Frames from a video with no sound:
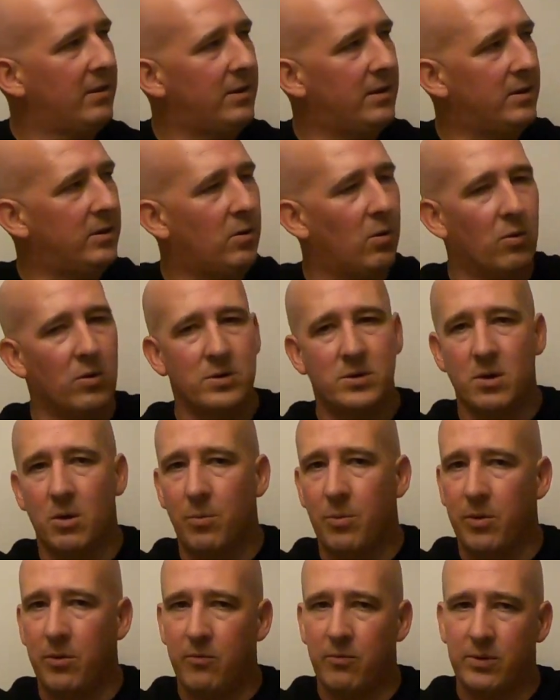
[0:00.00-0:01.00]
the doors
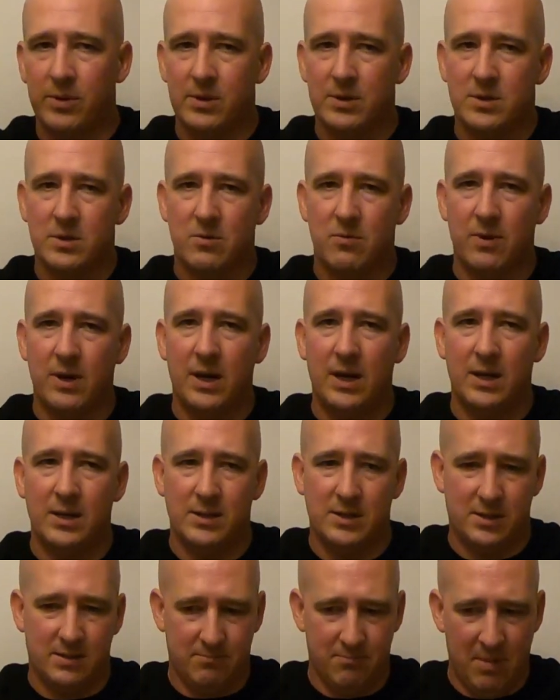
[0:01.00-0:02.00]
open with the
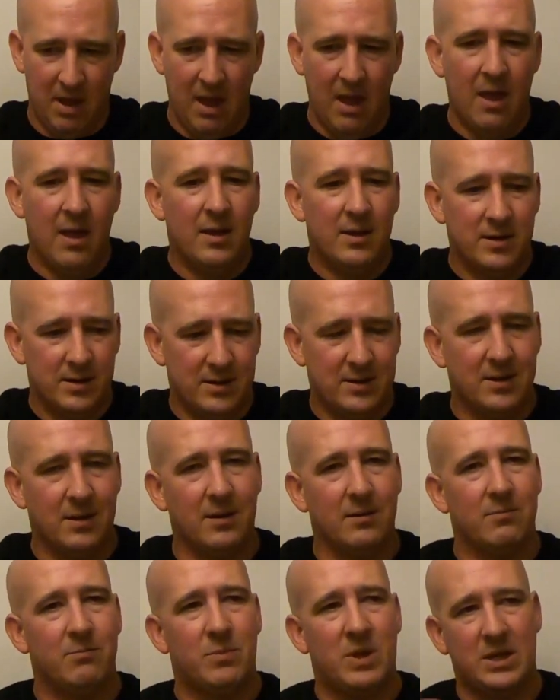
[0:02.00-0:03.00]
screens just
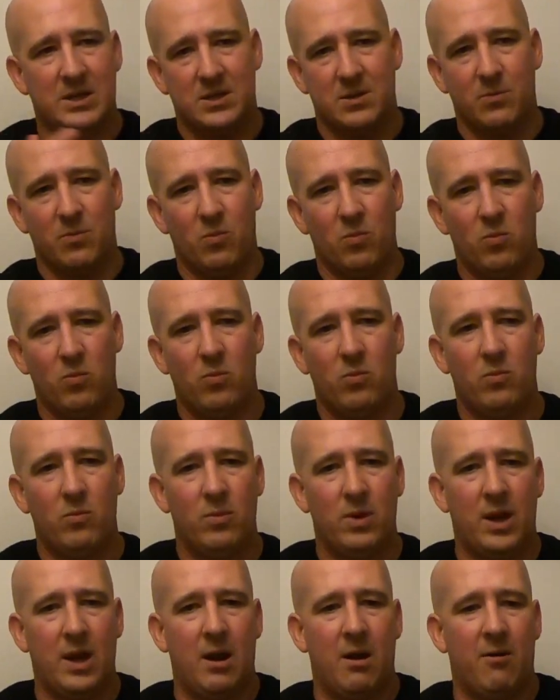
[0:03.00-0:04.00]
to get some
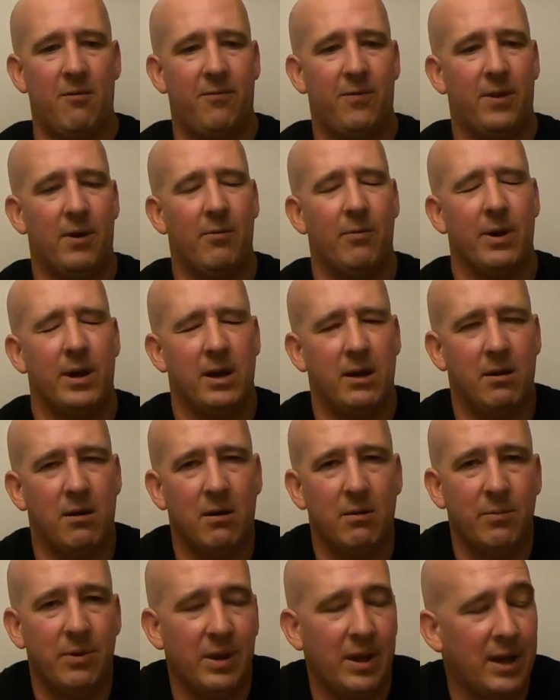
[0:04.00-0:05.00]
airflow in
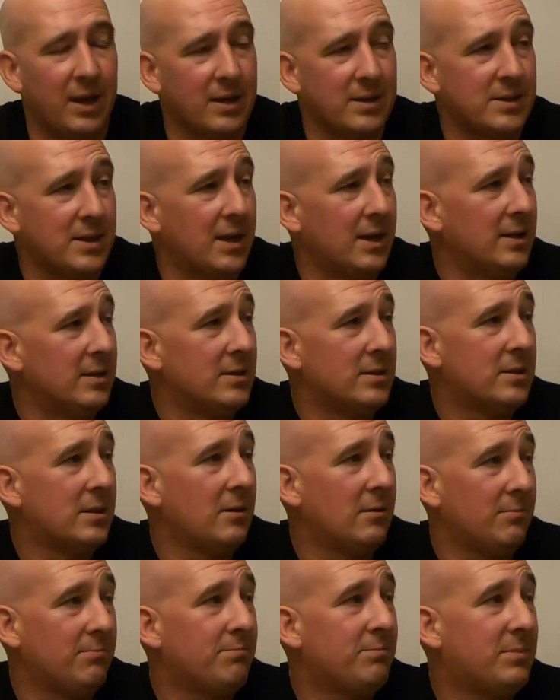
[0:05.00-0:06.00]
here. But like I said, it's
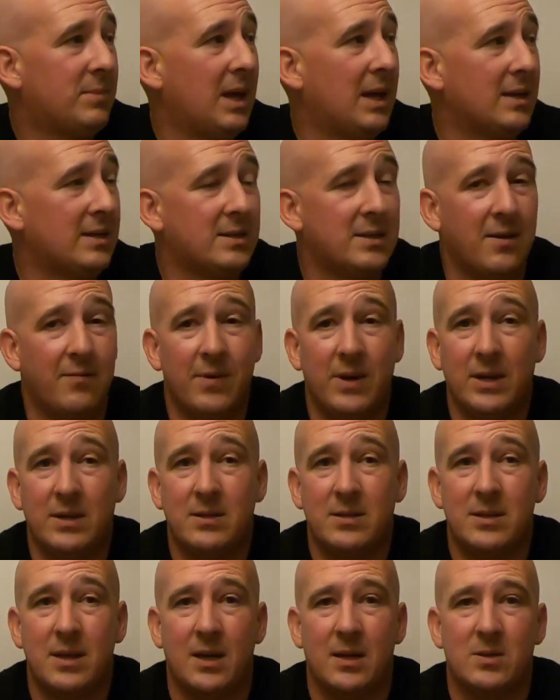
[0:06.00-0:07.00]
still at
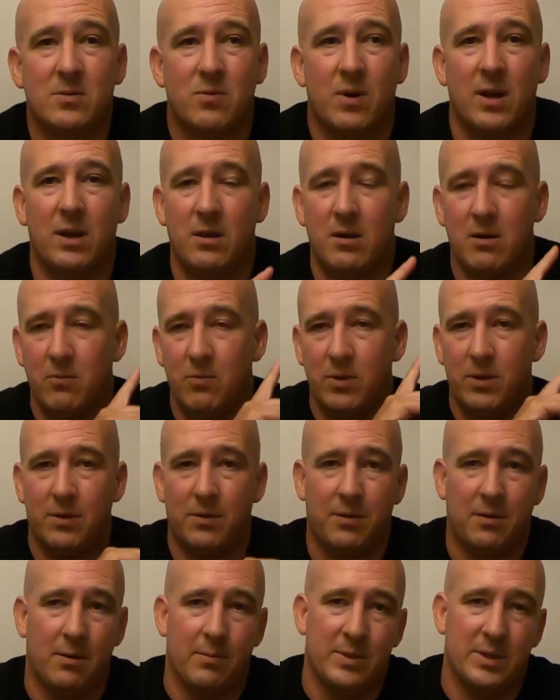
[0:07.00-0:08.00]
seventy-six right here where the
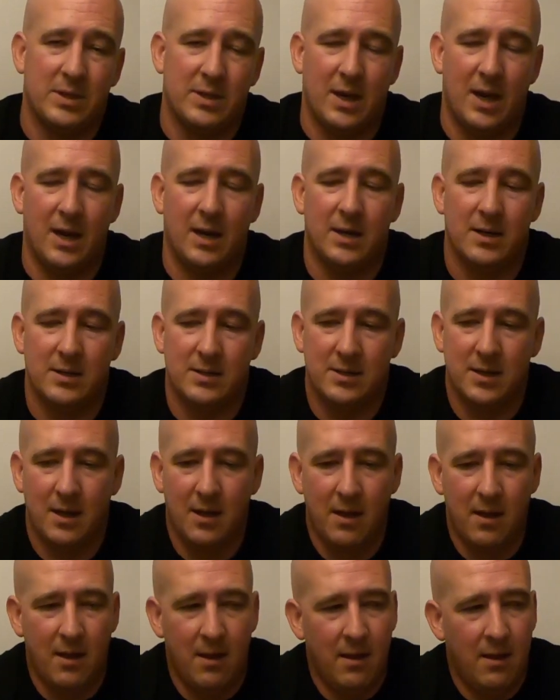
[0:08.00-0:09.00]
thermostat is.
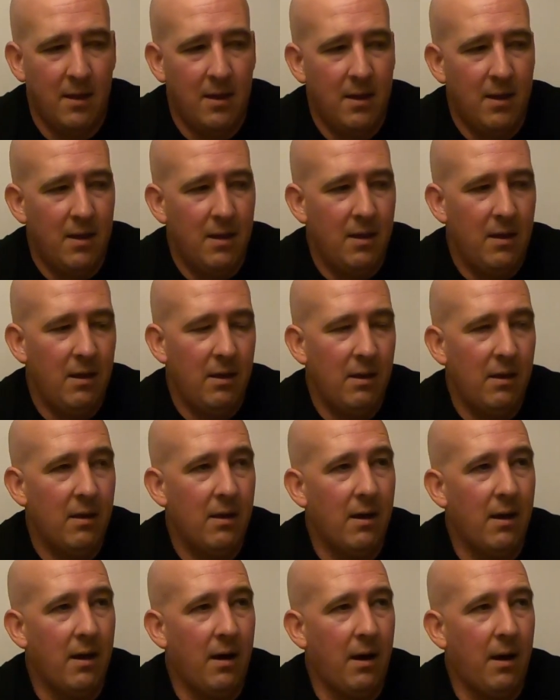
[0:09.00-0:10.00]

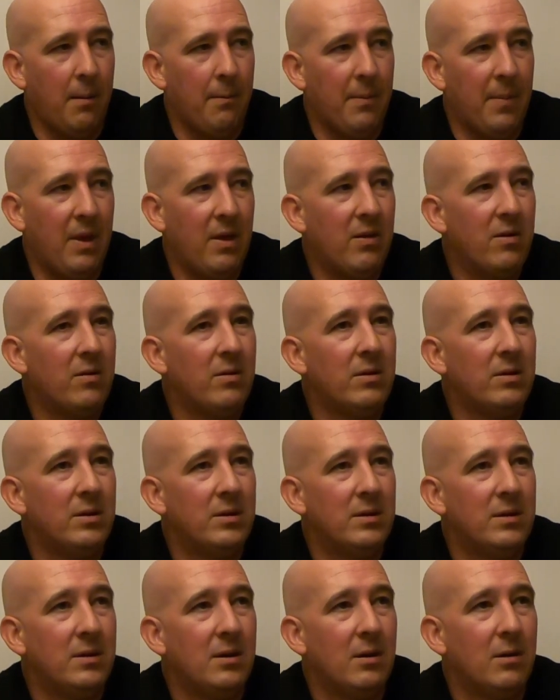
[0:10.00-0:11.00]
Um,
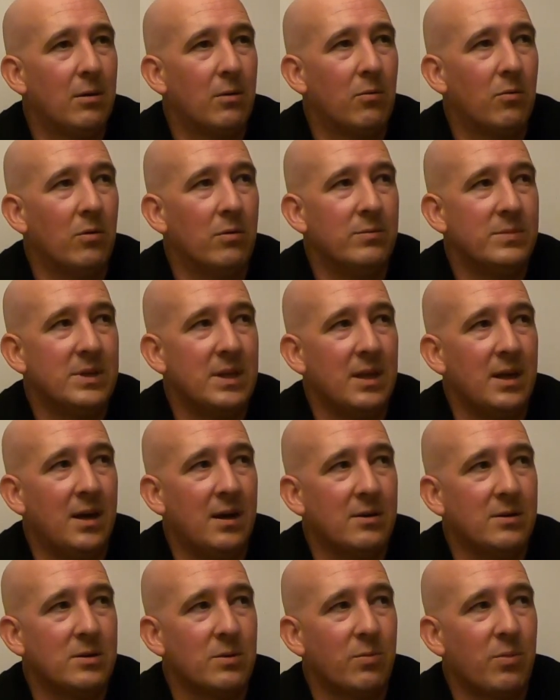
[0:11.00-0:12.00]
other rooms in the
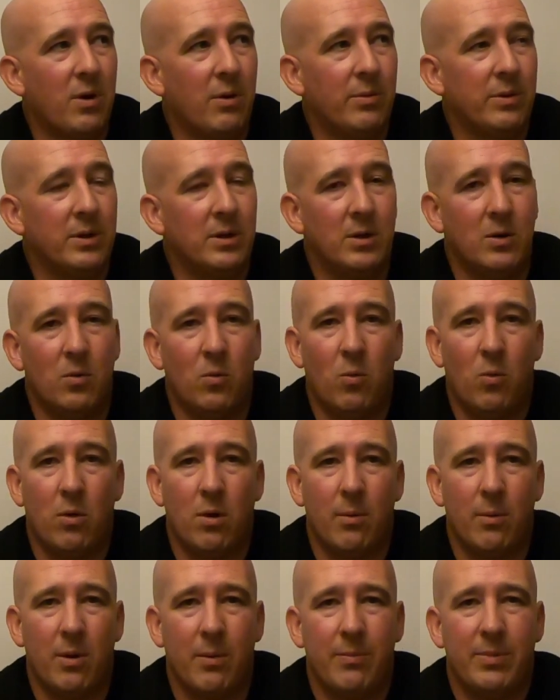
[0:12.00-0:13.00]
house are probably a little
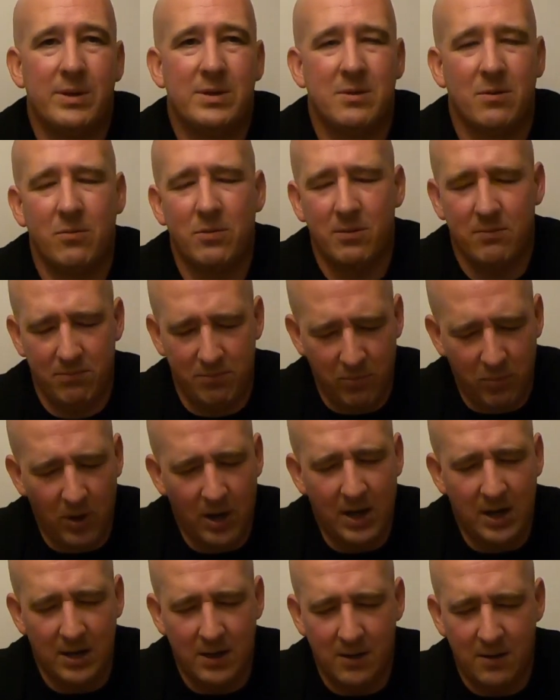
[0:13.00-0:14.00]
warmer. But so we're, we're
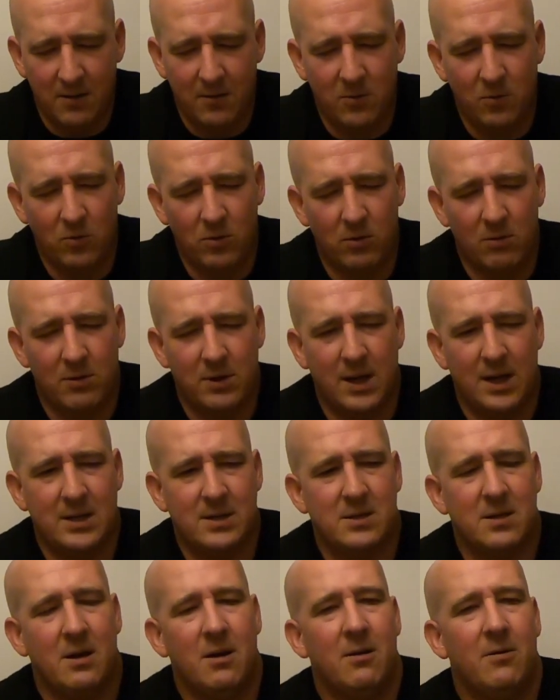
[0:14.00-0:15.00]
getting into the cooler
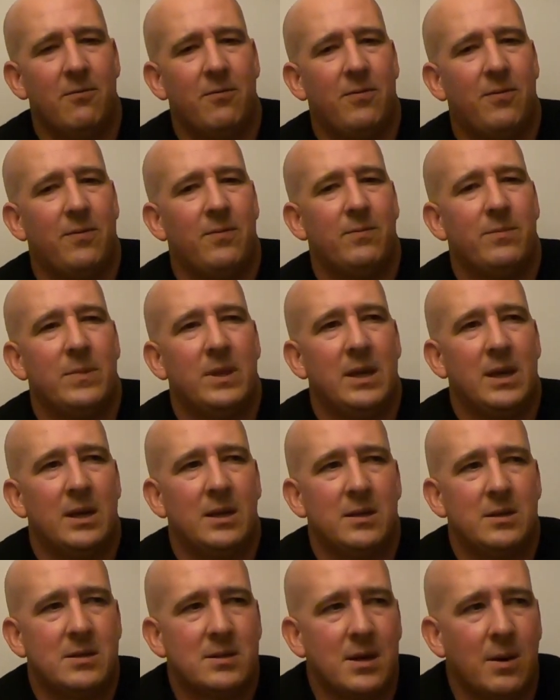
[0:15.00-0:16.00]
days of the
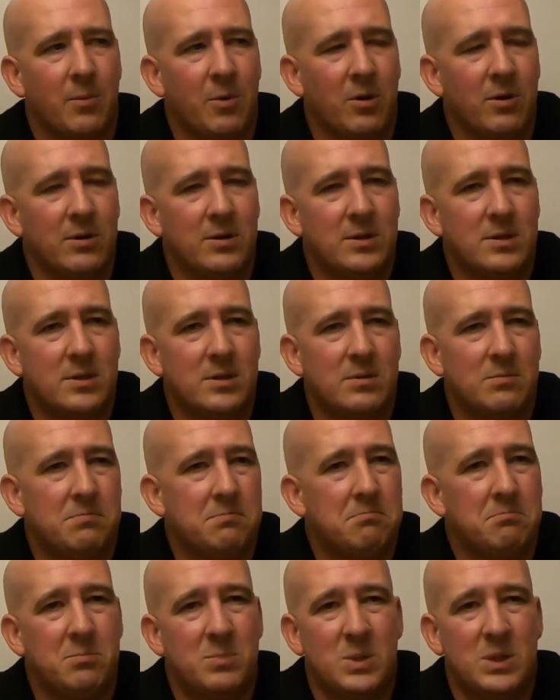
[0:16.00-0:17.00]
end of summer. It's,
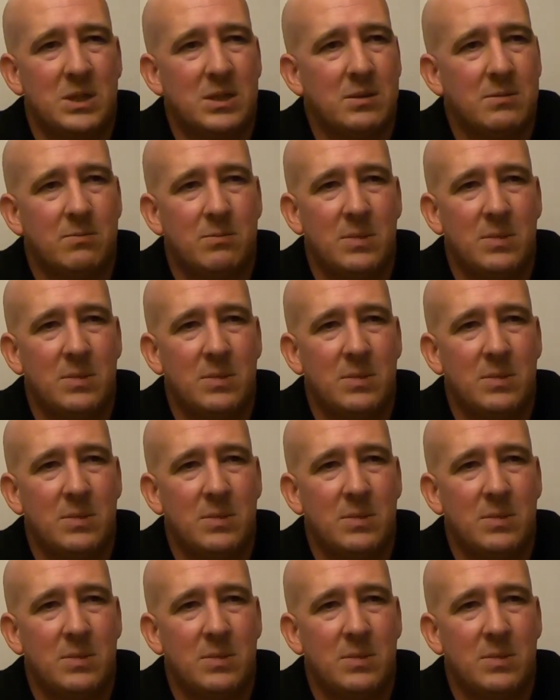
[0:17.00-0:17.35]
it's